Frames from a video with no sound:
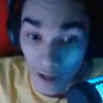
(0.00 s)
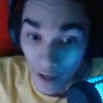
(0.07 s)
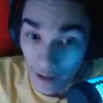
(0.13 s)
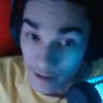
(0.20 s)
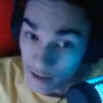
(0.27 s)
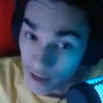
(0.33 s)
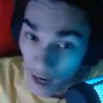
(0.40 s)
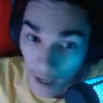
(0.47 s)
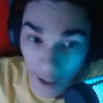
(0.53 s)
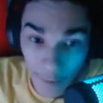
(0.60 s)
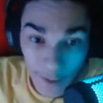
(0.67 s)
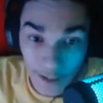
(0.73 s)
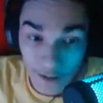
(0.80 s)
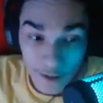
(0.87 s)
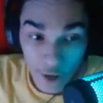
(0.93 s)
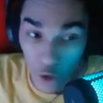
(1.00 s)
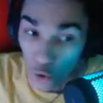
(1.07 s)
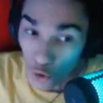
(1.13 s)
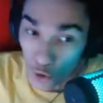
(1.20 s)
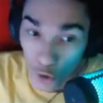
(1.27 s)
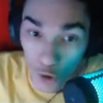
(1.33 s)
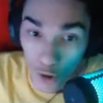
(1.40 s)
and it's not gonna be so
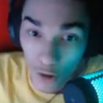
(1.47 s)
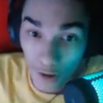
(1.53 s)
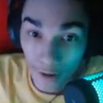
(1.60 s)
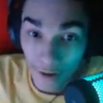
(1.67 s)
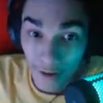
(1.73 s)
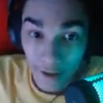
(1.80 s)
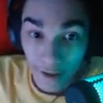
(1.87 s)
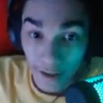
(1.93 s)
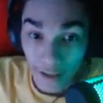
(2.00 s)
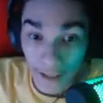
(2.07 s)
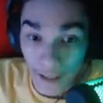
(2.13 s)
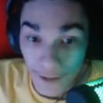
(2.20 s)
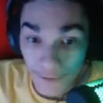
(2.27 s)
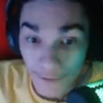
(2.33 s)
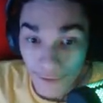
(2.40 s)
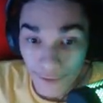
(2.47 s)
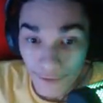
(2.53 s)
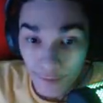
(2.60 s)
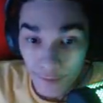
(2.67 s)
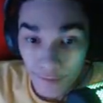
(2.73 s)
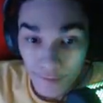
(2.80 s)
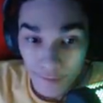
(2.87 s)
good if...
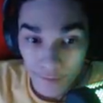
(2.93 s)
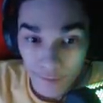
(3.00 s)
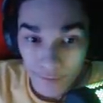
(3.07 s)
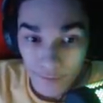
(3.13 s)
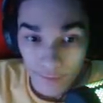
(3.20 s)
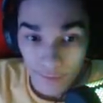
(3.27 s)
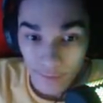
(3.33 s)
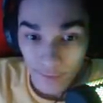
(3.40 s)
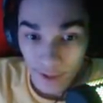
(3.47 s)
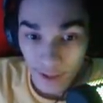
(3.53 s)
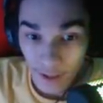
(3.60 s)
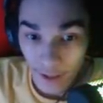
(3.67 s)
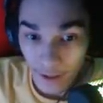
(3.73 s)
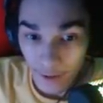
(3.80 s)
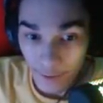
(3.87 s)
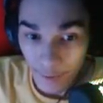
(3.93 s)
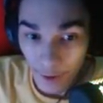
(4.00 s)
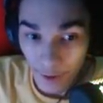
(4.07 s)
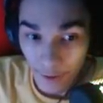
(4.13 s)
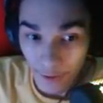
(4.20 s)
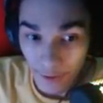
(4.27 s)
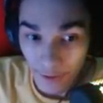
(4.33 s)
Okay, well,